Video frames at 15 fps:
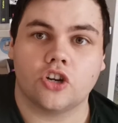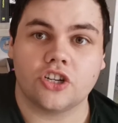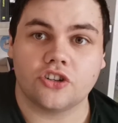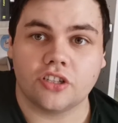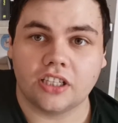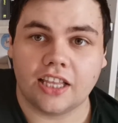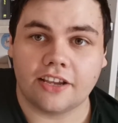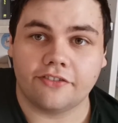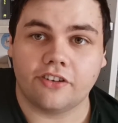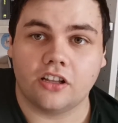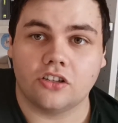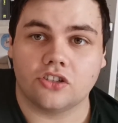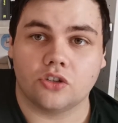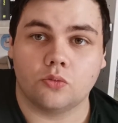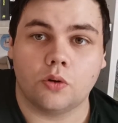So Stranger in the Lake
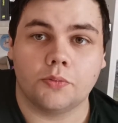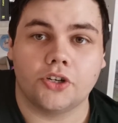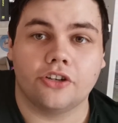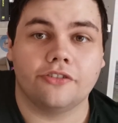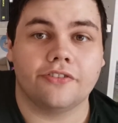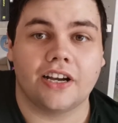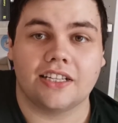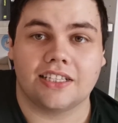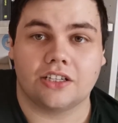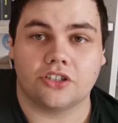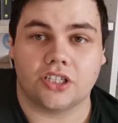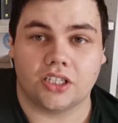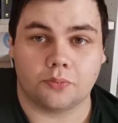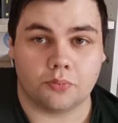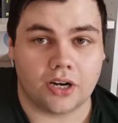follows a woman who finds
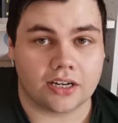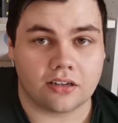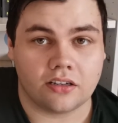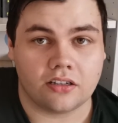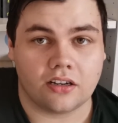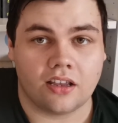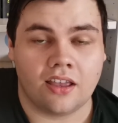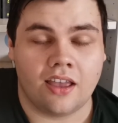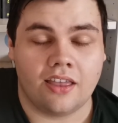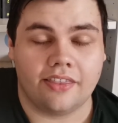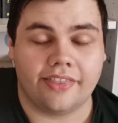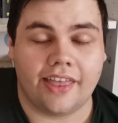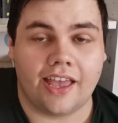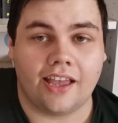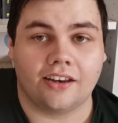out she's pregnant,
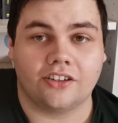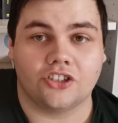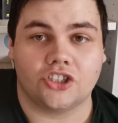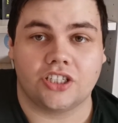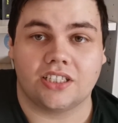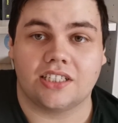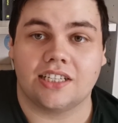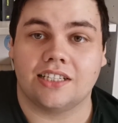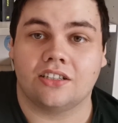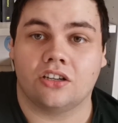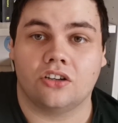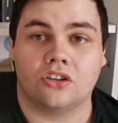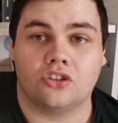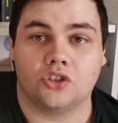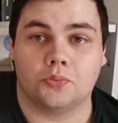then she
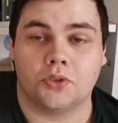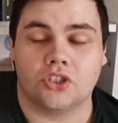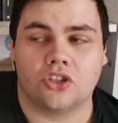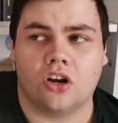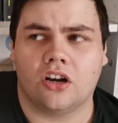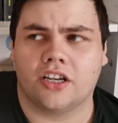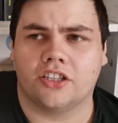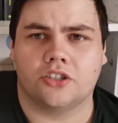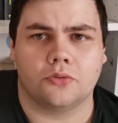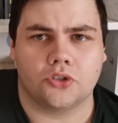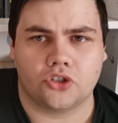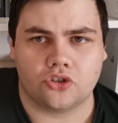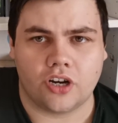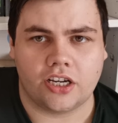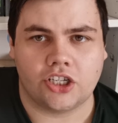sees her husband talking
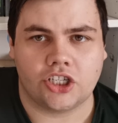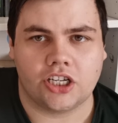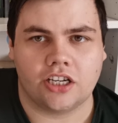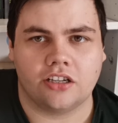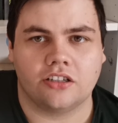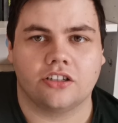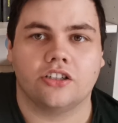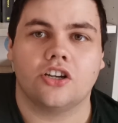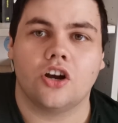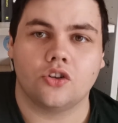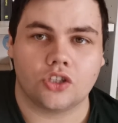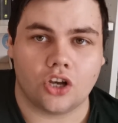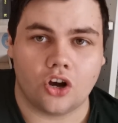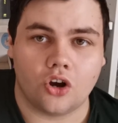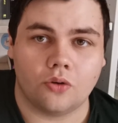to a stranger,
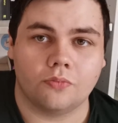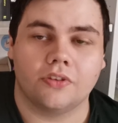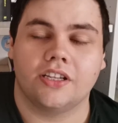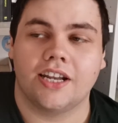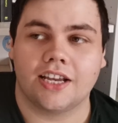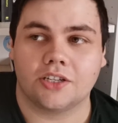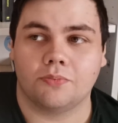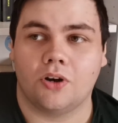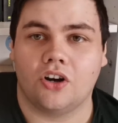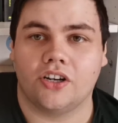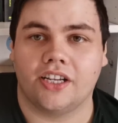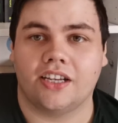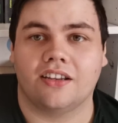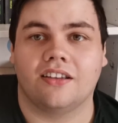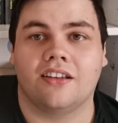goes home, the next
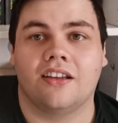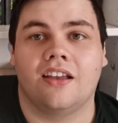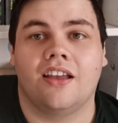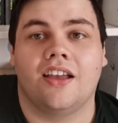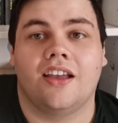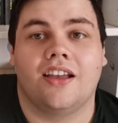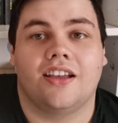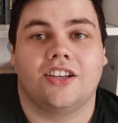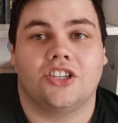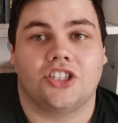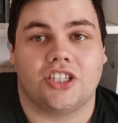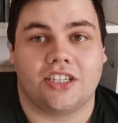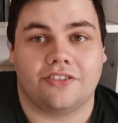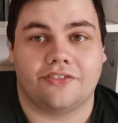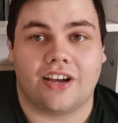morning
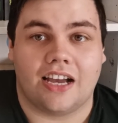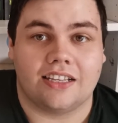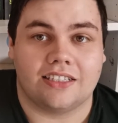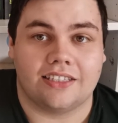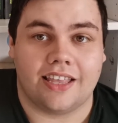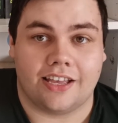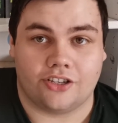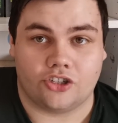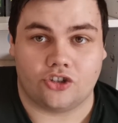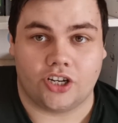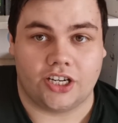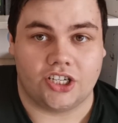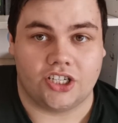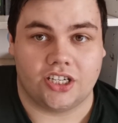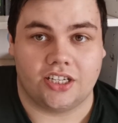she finds that
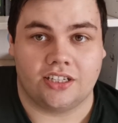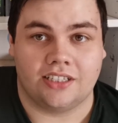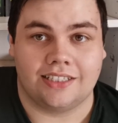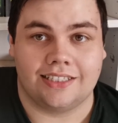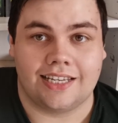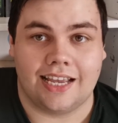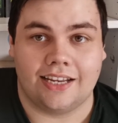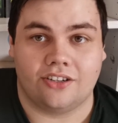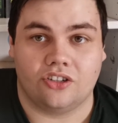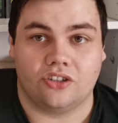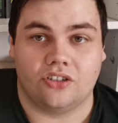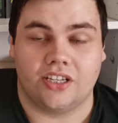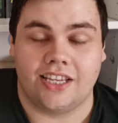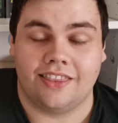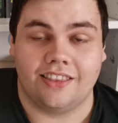stranger
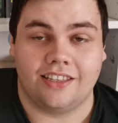dead